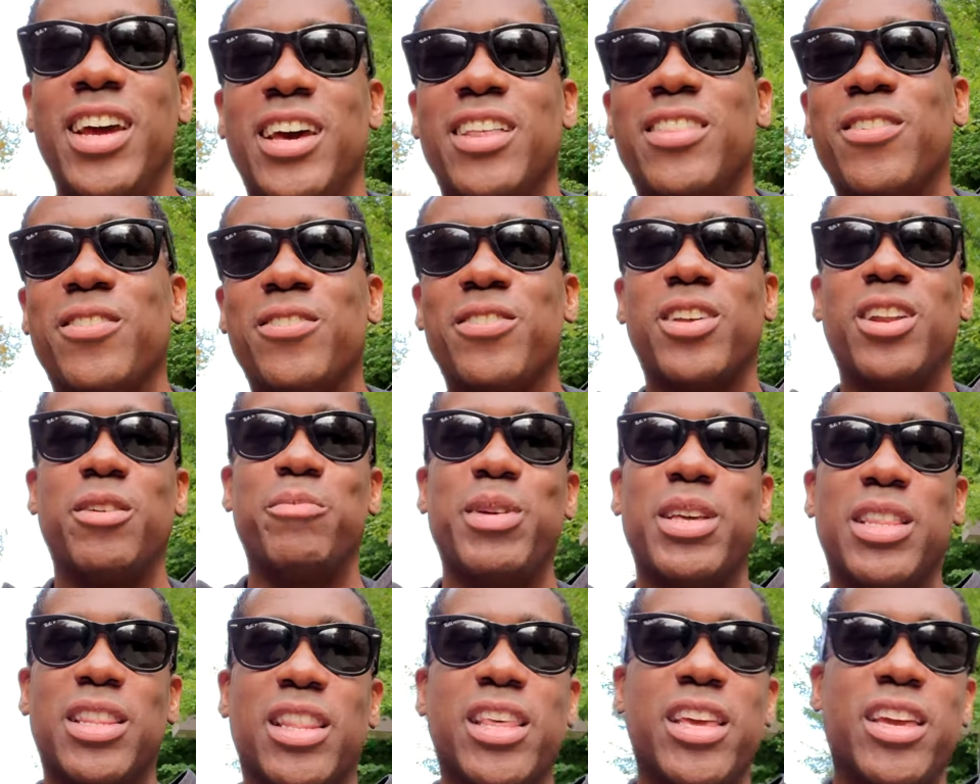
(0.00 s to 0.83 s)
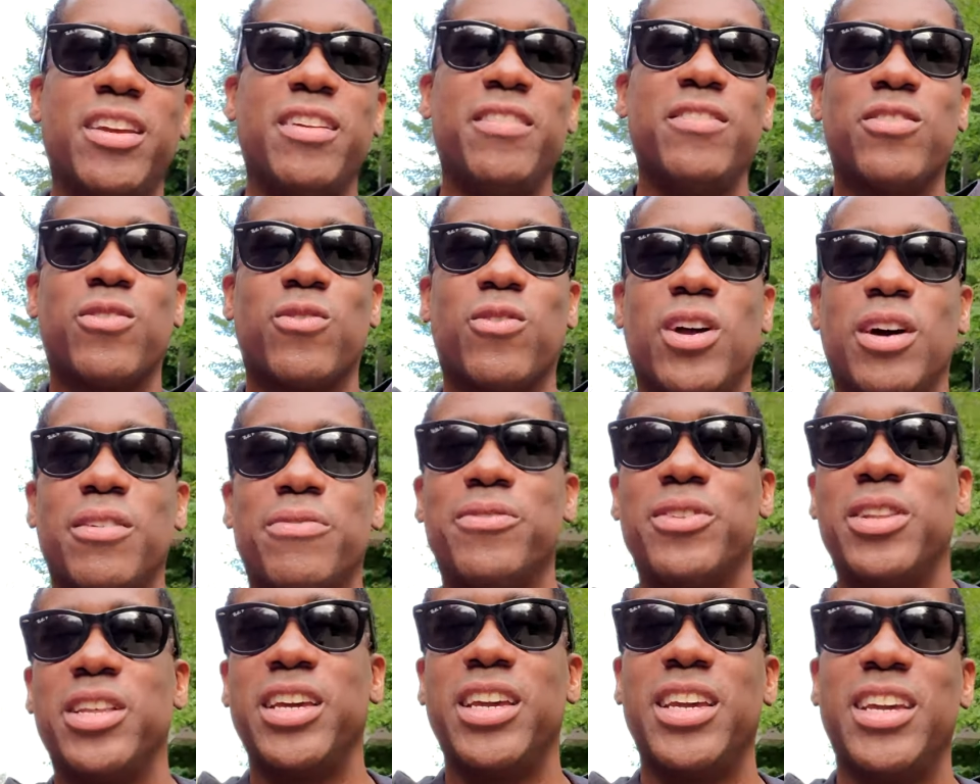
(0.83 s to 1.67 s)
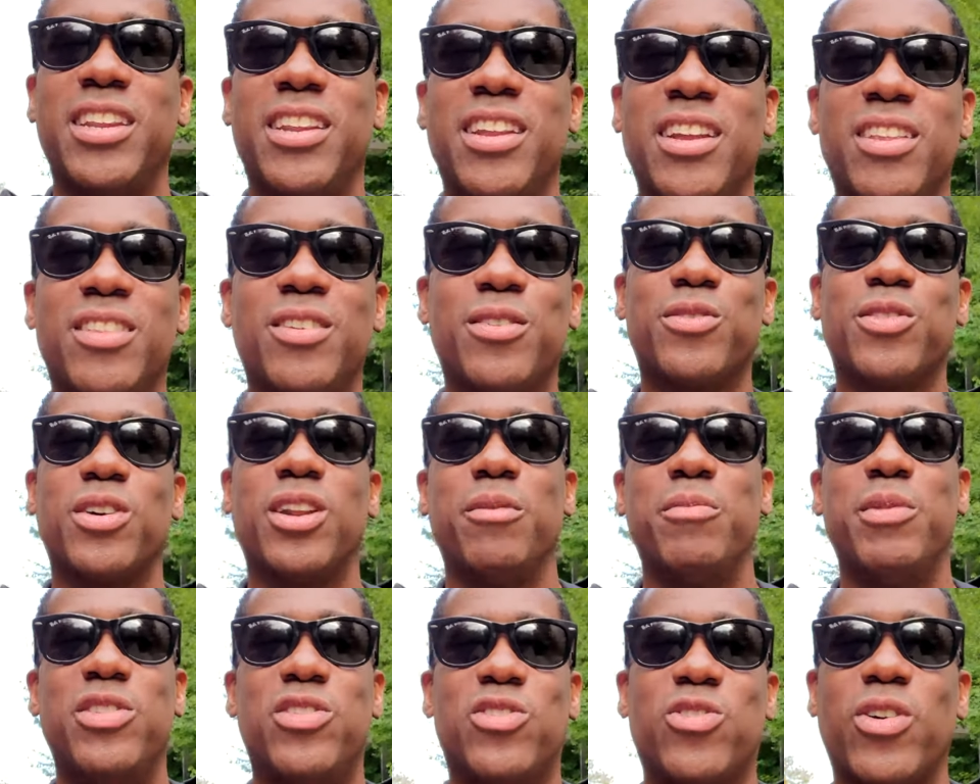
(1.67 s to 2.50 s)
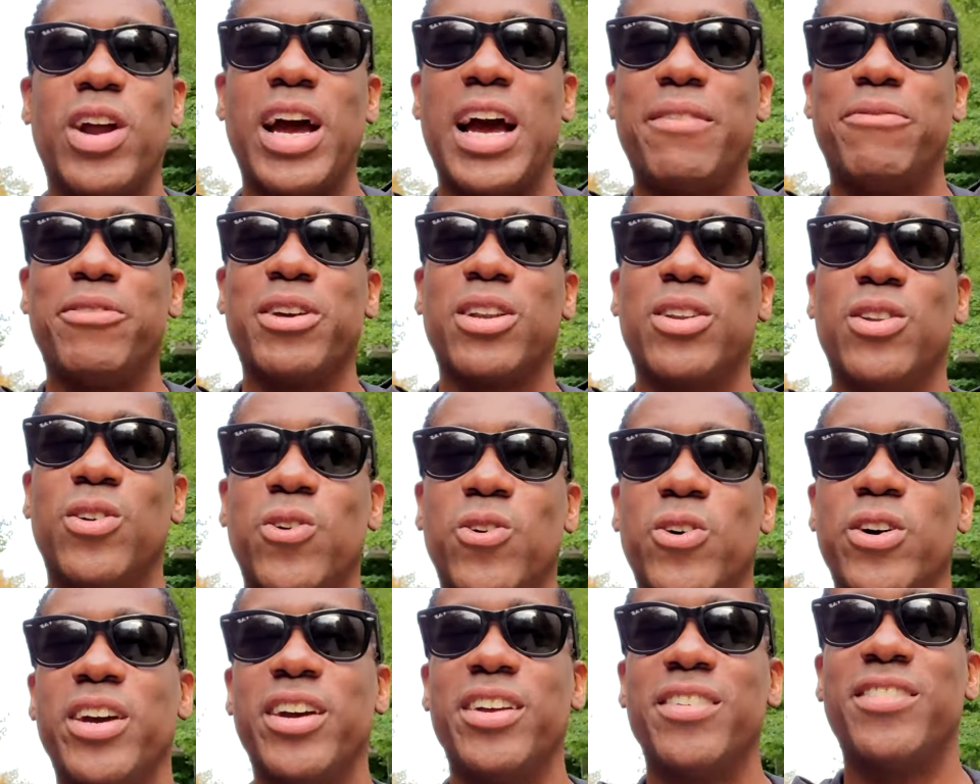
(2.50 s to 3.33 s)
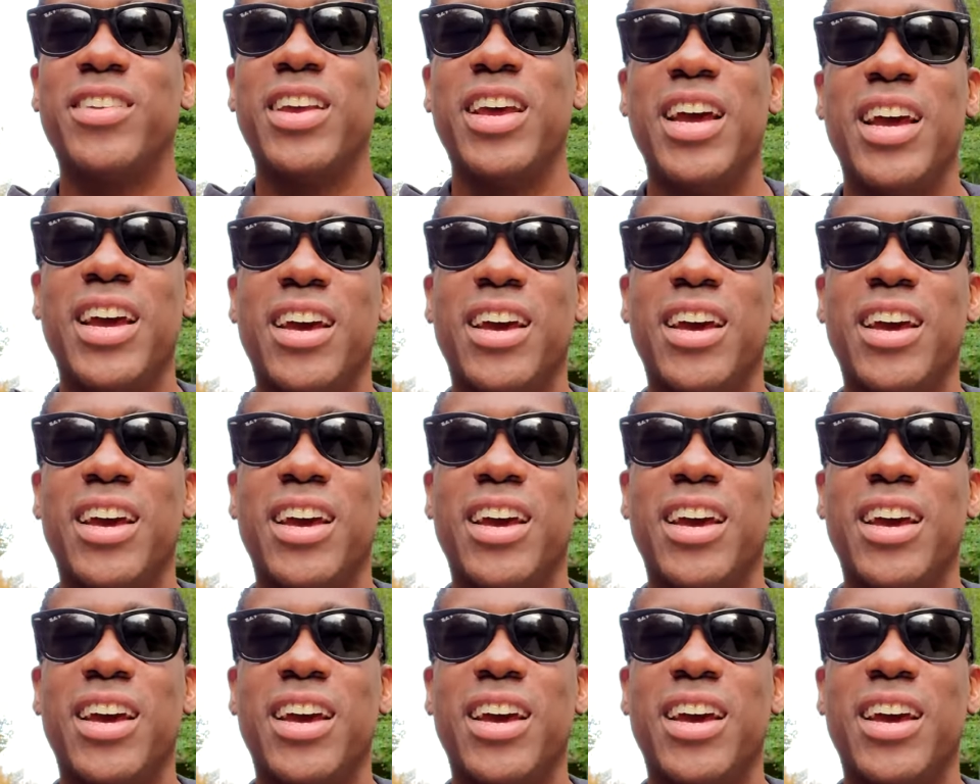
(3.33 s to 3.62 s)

There's going to be leaves ruffling. There's going to be traffic noise.